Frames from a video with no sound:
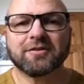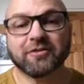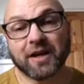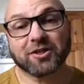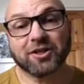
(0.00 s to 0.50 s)

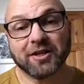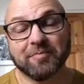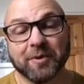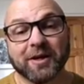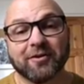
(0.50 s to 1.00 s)
to actually
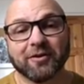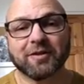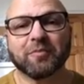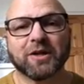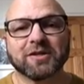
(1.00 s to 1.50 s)
appear
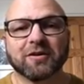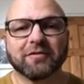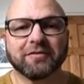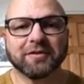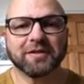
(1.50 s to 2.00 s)
at the press
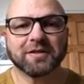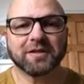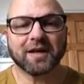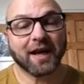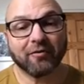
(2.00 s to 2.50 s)
conference,
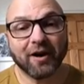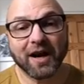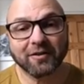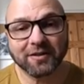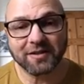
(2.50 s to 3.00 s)
and I read
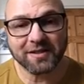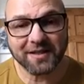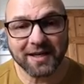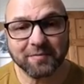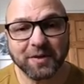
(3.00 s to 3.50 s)
out the
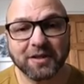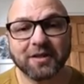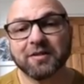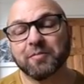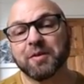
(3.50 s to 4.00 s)
statement
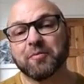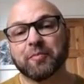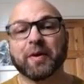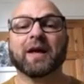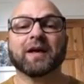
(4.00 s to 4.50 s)
that had been
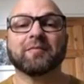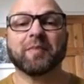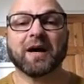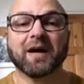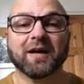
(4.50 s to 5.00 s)
prepared
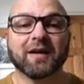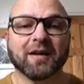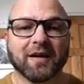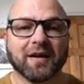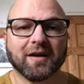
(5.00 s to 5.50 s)
by
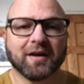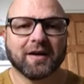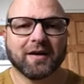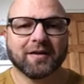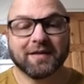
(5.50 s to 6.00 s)

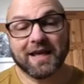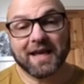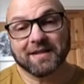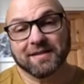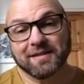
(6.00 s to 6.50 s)
the
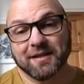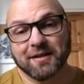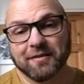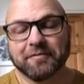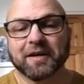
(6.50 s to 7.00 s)

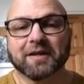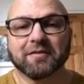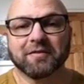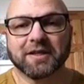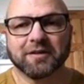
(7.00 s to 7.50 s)
ANC
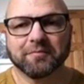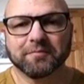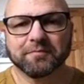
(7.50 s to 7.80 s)
effectively.